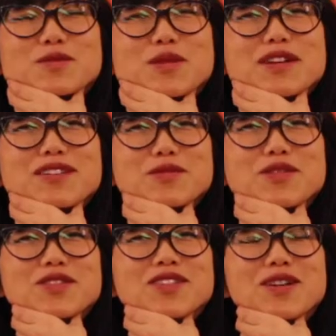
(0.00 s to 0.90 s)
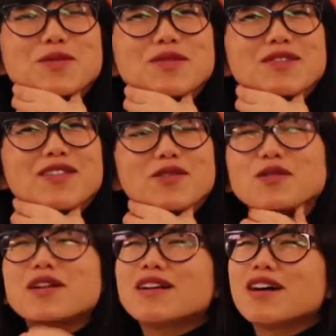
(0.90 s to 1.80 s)
maybe it's because
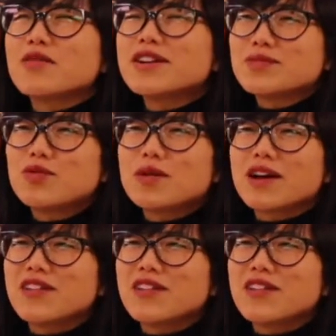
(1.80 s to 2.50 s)
I reach a point